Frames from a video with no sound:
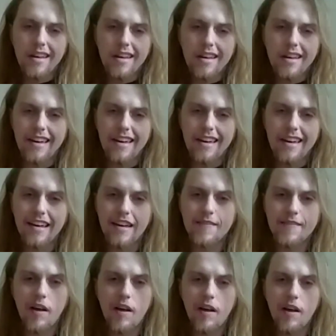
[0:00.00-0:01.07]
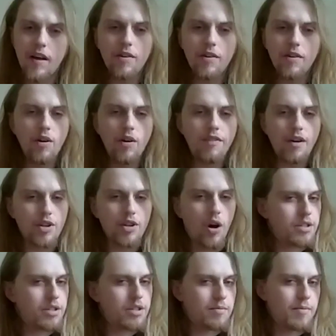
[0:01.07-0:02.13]
I don't know if I was conscious about it at the
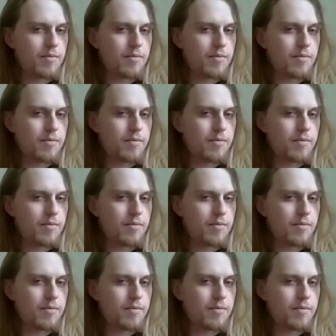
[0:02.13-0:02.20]
time,